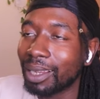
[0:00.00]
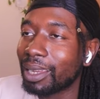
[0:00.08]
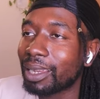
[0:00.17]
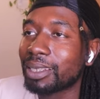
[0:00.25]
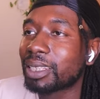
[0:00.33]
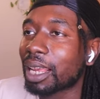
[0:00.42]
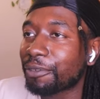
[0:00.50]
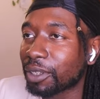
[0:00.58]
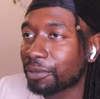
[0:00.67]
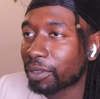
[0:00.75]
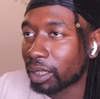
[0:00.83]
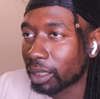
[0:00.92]
He's south of the
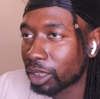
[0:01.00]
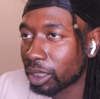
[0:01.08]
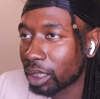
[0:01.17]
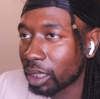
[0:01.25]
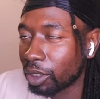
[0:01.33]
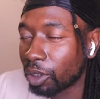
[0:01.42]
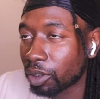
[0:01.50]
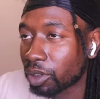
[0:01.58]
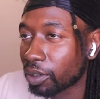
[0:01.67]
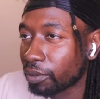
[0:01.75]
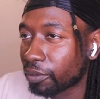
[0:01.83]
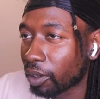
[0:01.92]
village, not
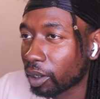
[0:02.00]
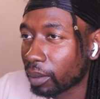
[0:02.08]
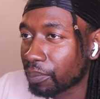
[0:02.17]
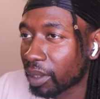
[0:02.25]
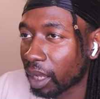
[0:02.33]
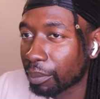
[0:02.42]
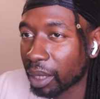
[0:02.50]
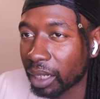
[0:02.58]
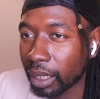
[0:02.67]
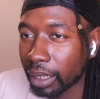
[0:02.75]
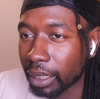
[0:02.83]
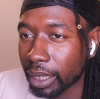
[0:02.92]
too far. I'm headed
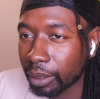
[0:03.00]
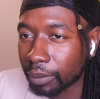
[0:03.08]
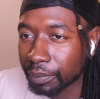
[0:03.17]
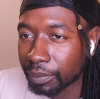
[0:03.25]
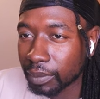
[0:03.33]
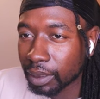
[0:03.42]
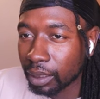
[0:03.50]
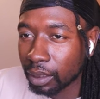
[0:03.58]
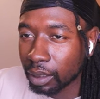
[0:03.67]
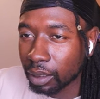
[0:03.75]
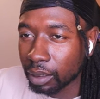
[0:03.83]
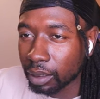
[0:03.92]
there now.
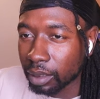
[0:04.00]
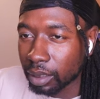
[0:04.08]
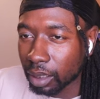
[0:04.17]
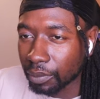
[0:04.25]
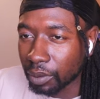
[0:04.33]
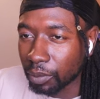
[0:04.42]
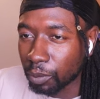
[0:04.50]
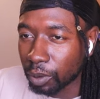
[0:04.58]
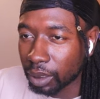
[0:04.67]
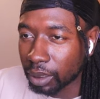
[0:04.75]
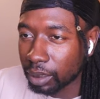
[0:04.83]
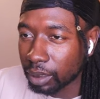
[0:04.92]
The southern
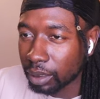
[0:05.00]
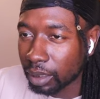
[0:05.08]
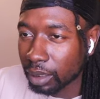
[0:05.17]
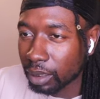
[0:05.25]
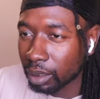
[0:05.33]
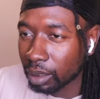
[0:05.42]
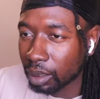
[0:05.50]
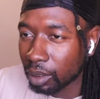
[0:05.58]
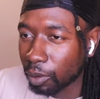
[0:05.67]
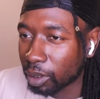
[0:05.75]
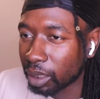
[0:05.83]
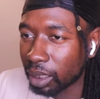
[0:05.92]
woodlands?
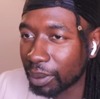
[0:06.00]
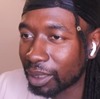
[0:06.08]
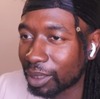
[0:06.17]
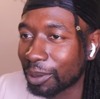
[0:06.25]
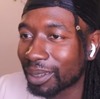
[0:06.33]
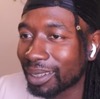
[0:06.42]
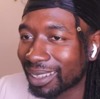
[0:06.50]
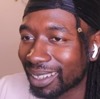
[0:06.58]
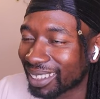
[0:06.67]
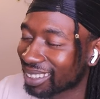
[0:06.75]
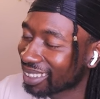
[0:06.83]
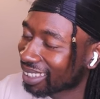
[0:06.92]
What could he be doing
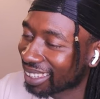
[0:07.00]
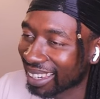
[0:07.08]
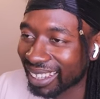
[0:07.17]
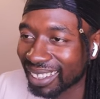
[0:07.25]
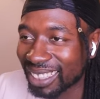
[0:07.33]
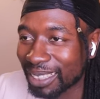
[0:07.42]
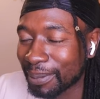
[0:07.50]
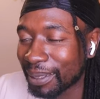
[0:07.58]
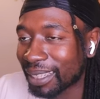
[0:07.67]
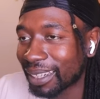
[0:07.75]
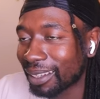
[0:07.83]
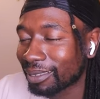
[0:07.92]
there? Again,
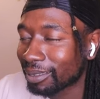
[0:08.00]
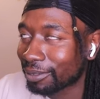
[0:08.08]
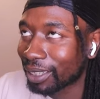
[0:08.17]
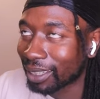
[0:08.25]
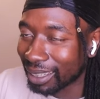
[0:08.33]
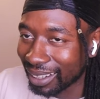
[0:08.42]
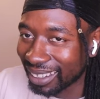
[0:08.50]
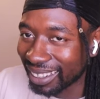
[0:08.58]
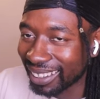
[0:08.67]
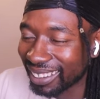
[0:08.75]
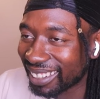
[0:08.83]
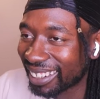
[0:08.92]
speaking up, thinking out
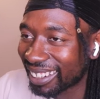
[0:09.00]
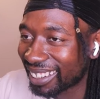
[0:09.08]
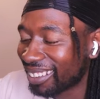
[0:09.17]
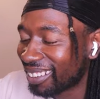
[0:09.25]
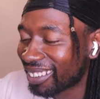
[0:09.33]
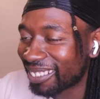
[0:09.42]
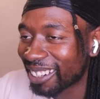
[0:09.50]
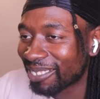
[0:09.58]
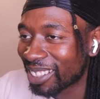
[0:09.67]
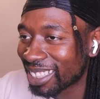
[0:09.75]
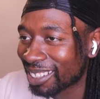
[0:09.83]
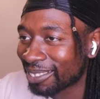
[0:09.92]
loud. Got to correct
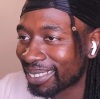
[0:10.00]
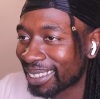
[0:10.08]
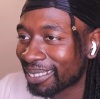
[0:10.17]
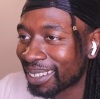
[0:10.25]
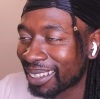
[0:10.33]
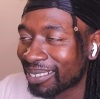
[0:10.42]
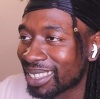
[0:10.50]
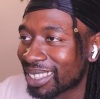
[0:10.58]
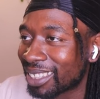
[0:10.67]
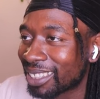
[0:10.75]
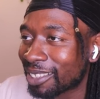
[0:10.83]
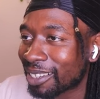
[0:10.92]
myself though when it comes to
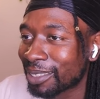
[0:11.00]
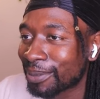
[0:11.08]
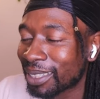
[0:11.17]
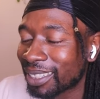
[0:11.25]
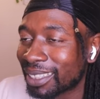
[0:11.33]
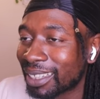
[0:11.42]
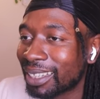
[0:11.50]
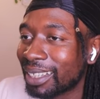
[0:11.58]
the transmission.